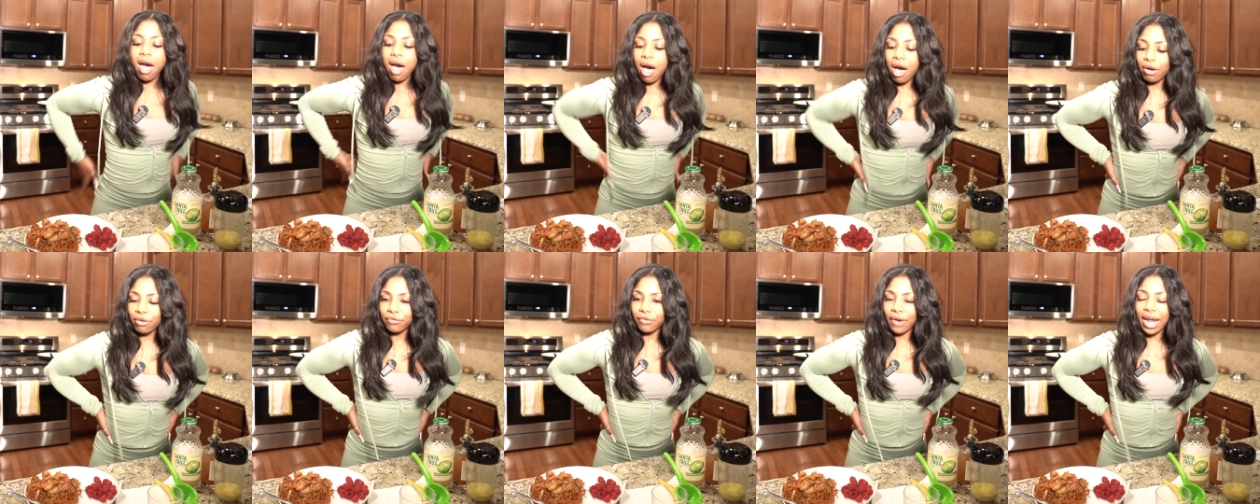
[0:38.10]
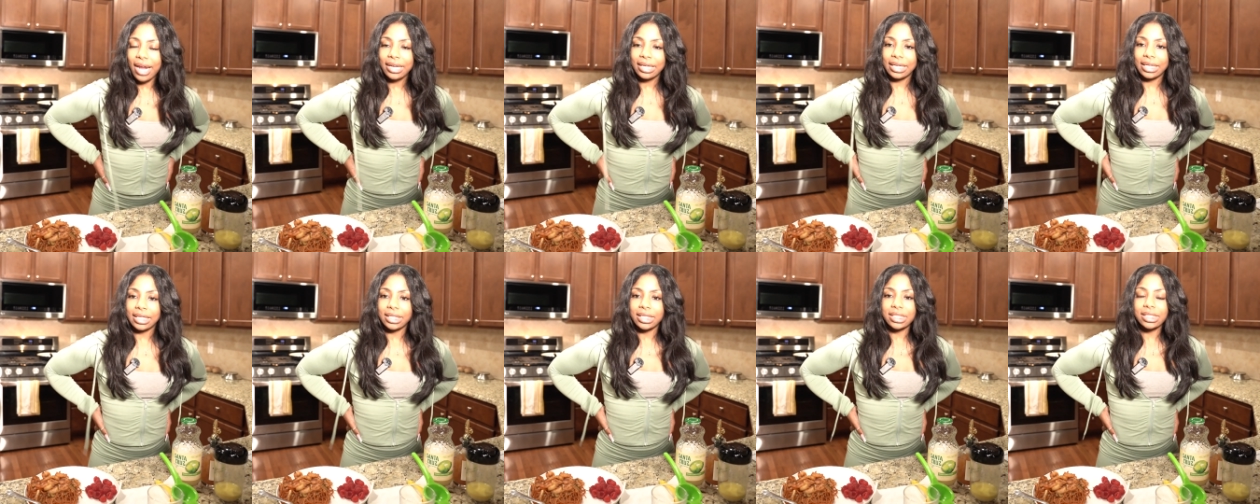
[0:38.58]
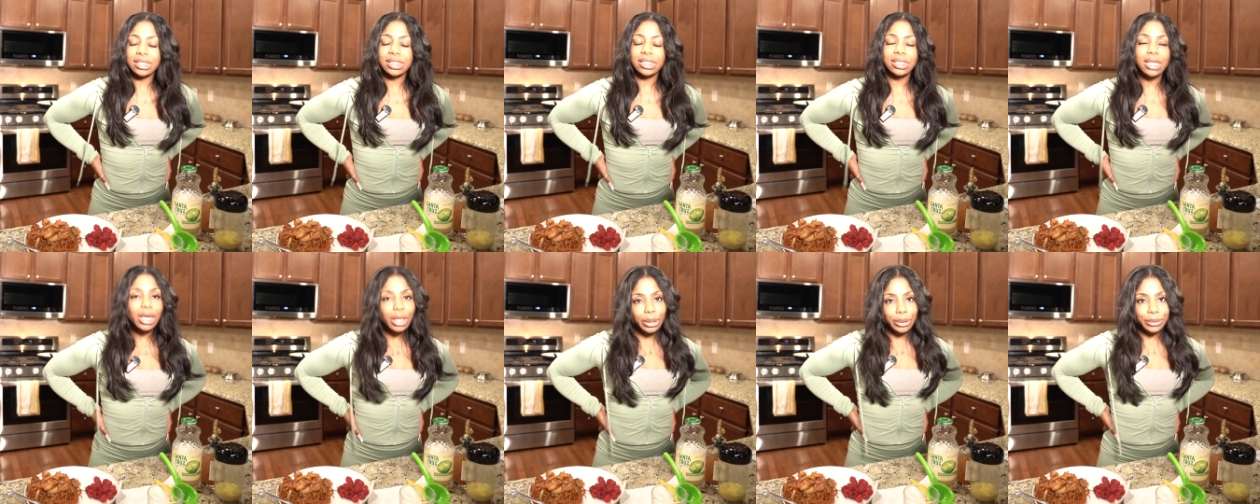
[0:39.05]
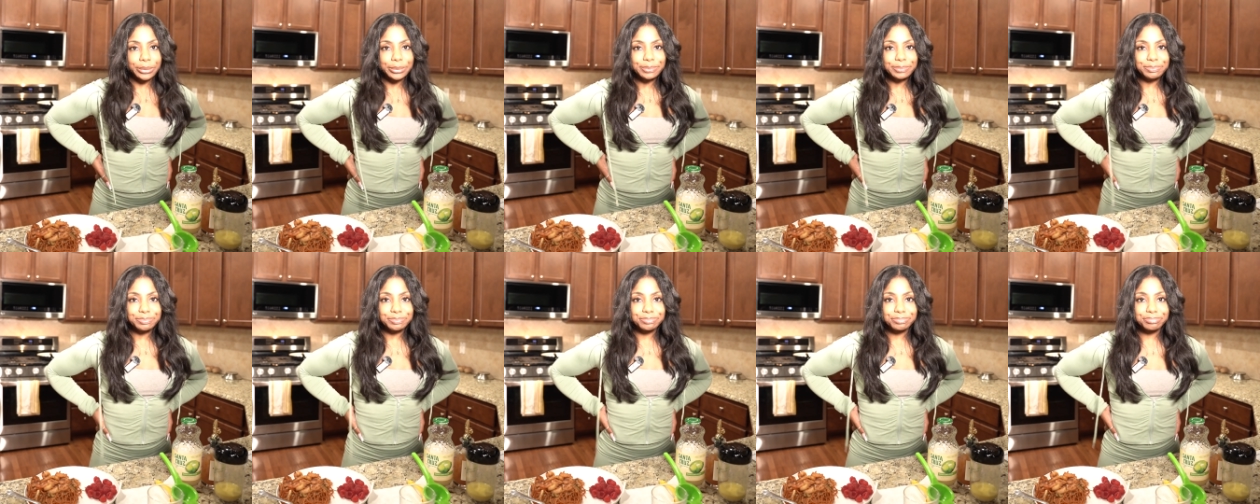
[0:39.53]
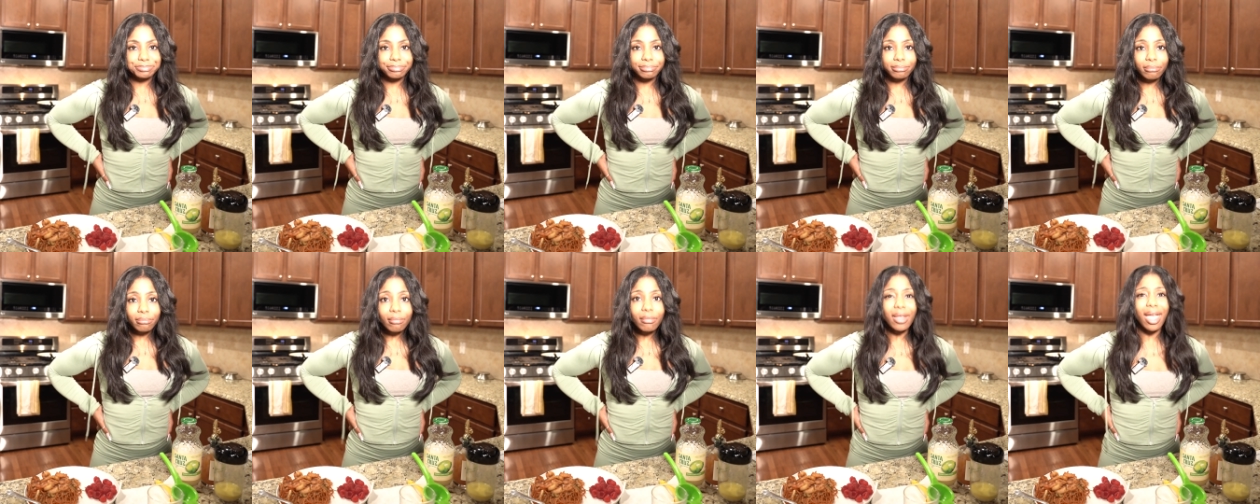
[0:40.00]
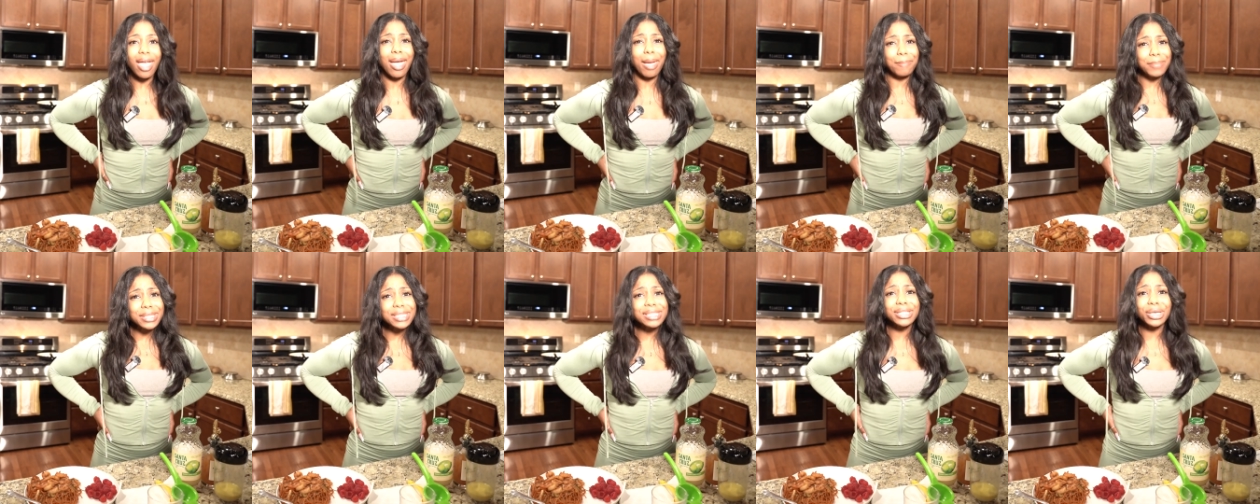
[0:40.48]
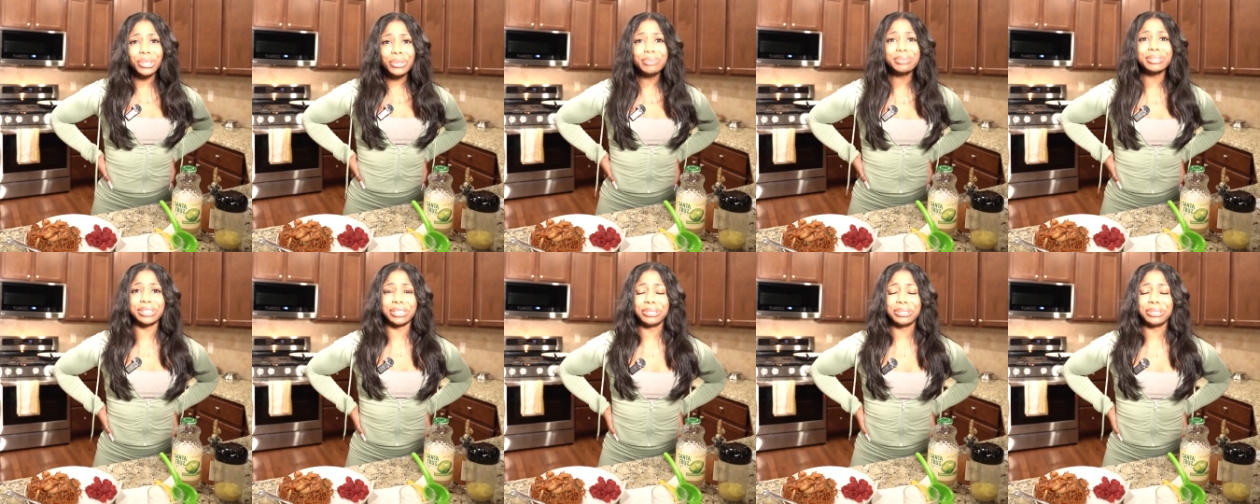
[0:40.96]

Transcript: Alrighty, so episode